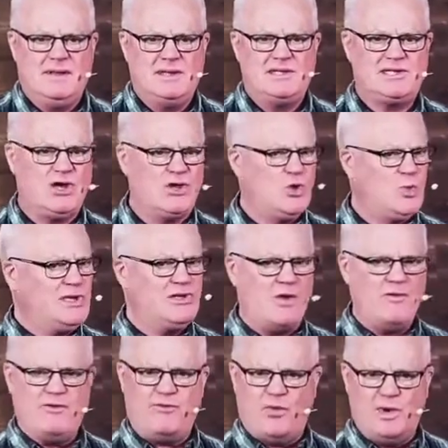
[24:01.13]
So that we
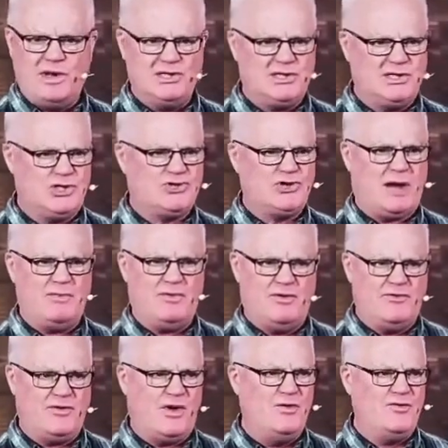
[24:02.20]
don't fall into the trap
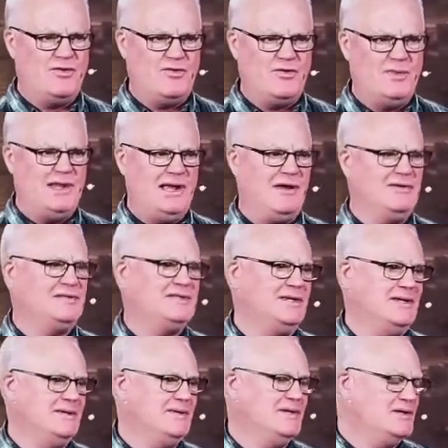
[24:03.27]
of
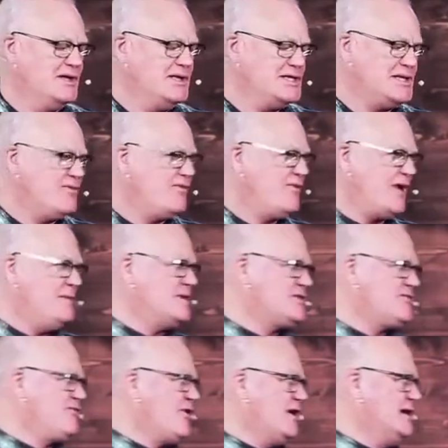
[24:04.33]
overfamiliarity. You know, there's a
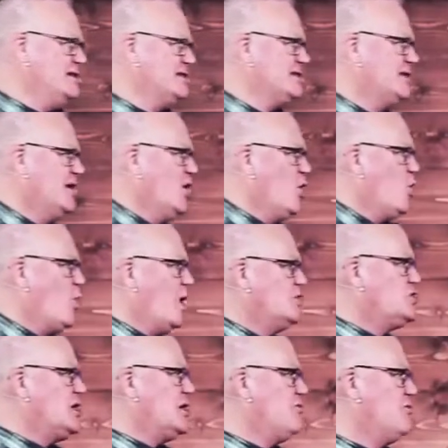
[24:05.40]
famous phrase one
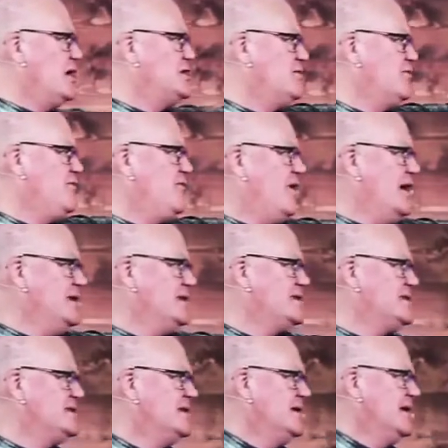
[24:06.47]
generation
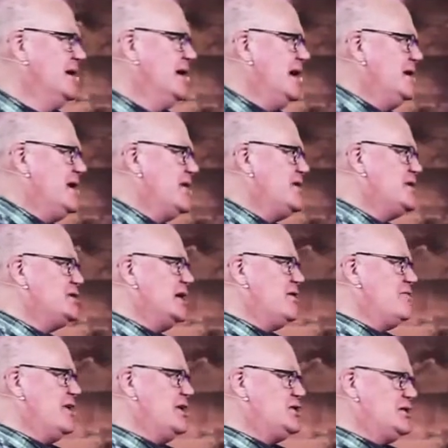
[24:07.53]
fights, another
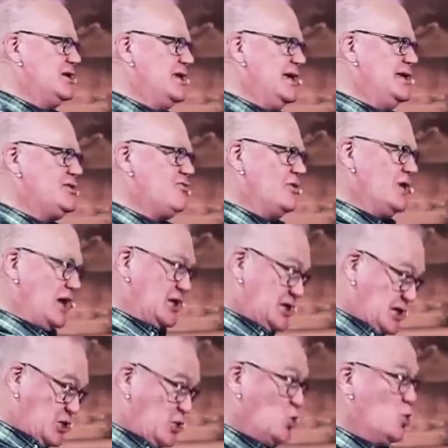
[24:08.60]
generation later on
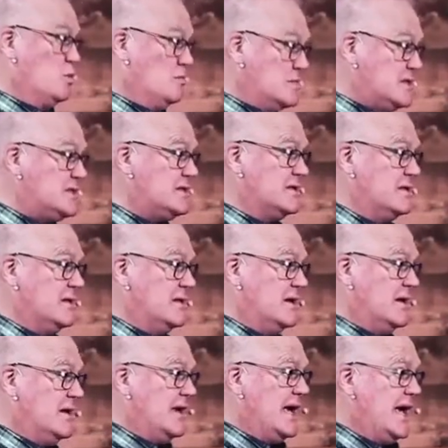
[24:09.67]
assumes,
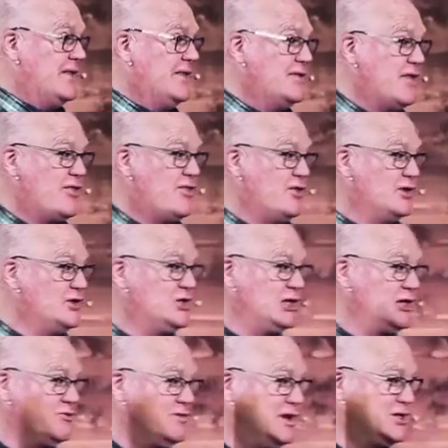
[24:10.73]
and then the third
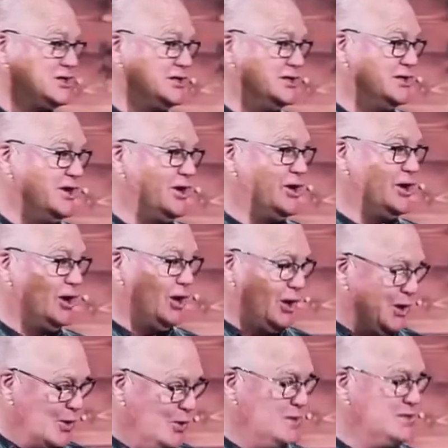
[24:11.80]
generation
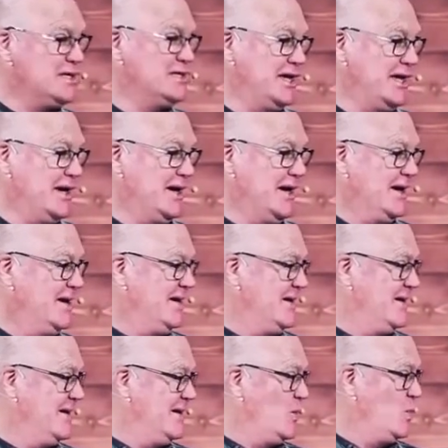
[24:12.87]
loses it.
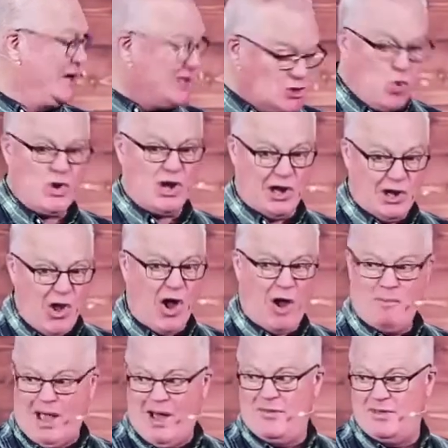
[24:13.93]
We talk a lot
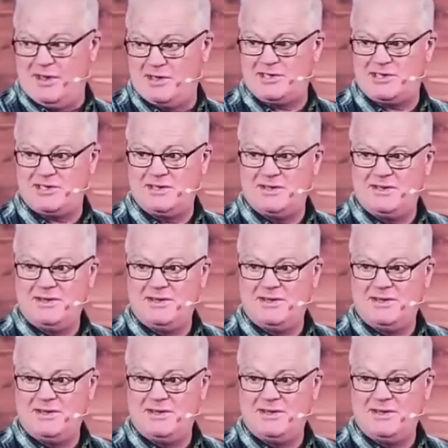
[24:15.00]
about this.